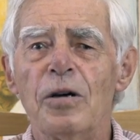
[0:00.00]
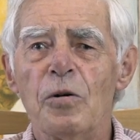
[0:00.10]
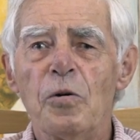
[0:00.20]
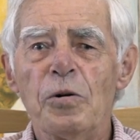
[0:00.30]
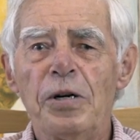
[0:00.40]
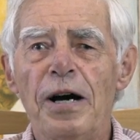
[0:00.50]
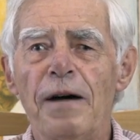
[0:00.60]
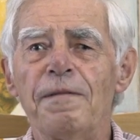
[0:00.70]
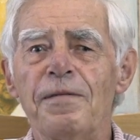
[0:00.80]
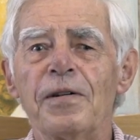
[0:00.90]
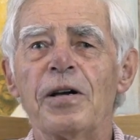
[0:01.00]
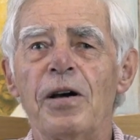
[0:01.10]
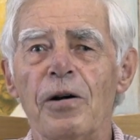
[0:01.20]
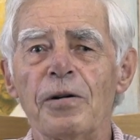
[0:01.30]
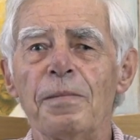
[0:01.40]
or love for
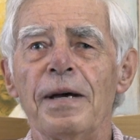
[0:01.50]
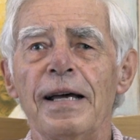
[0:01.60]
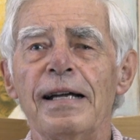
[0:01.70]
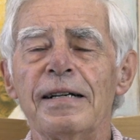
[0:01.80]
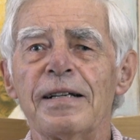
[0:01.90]
God man.